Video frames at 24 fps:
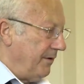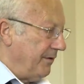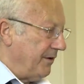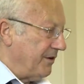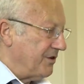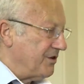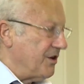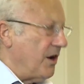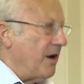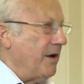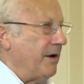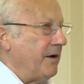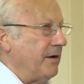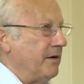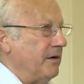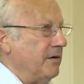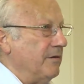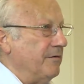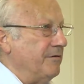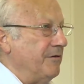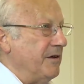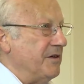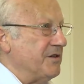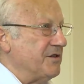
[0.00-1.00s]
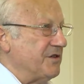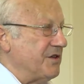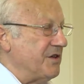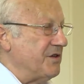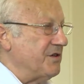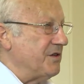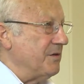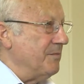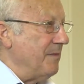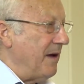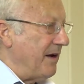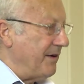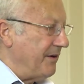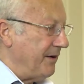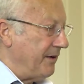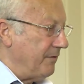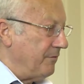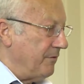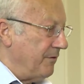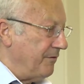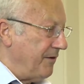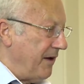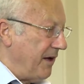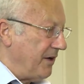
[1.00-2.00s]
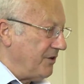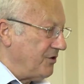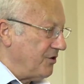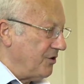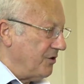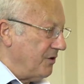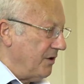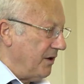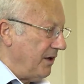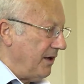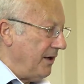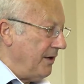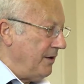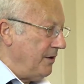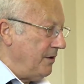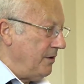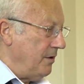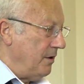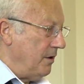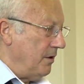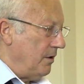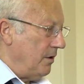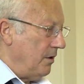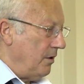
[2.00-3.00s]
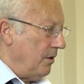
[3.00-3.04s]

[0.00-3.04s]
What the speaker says: The cycle of systematic reflection in,